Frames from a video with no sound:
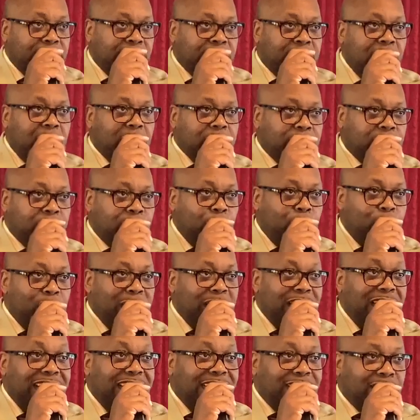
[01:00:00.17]
starts to
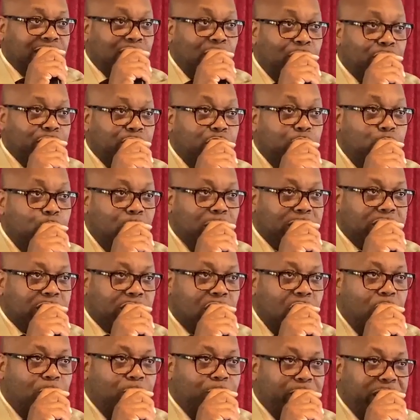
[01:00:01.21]
release on you what's
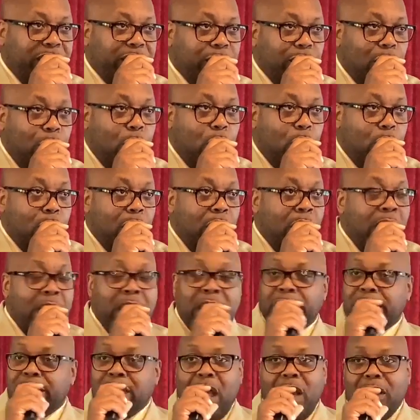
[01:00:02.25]
going to be yours.
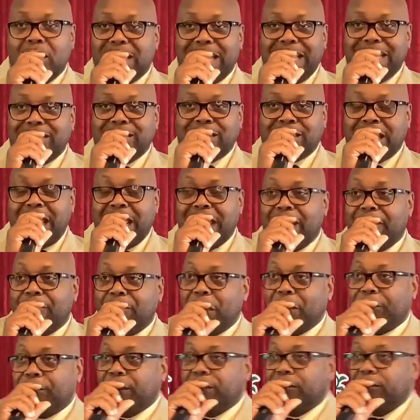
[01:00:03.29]
Y'all ain't saying
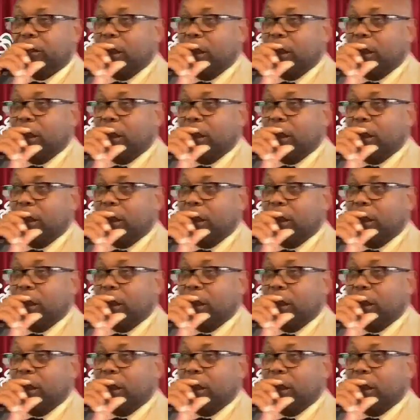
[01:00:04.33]
nothing